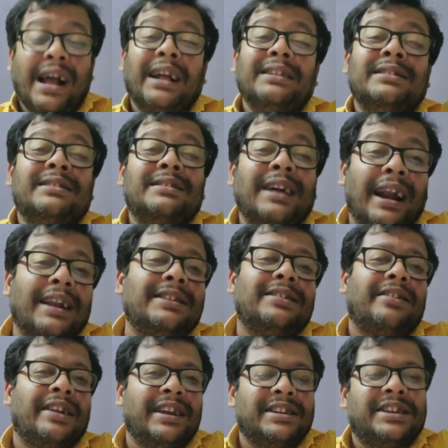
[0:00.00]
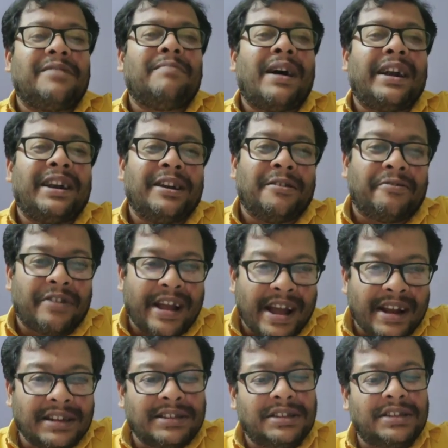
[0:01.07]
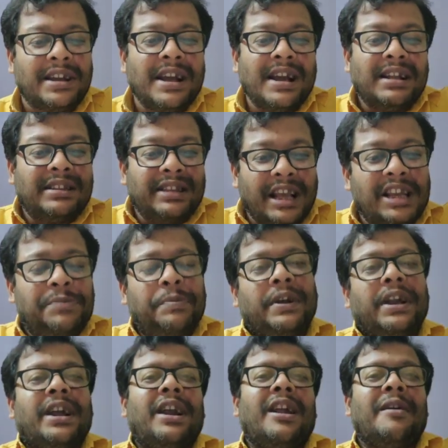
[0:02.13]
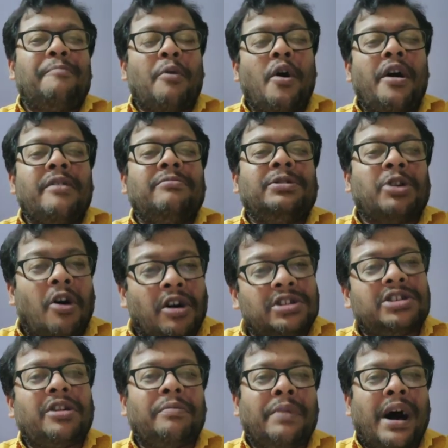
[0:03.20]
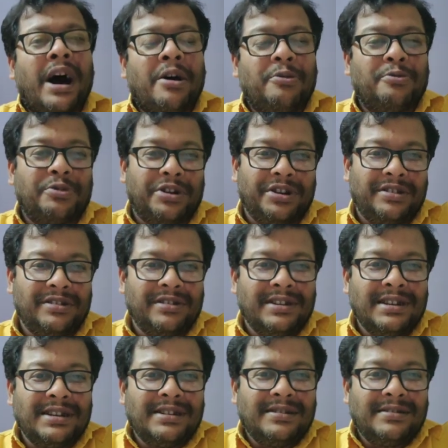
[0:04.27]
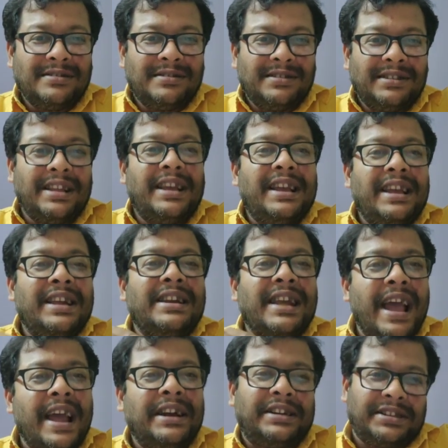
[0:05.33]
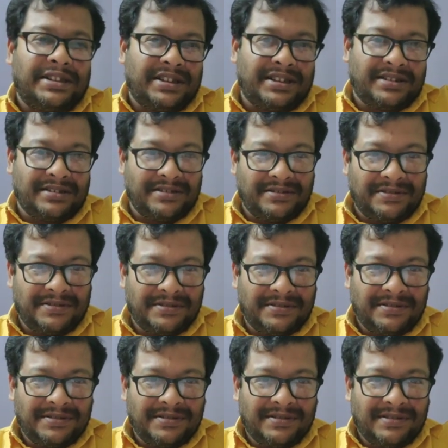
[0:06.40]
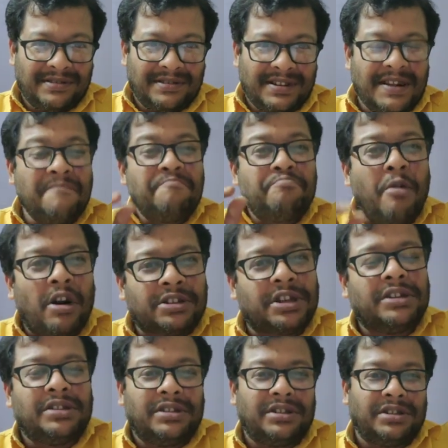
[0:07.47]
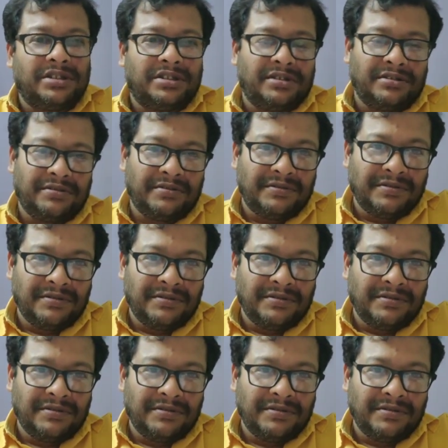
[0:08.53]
And that is the reason, my dear friends, this particular poem talks about the innate importance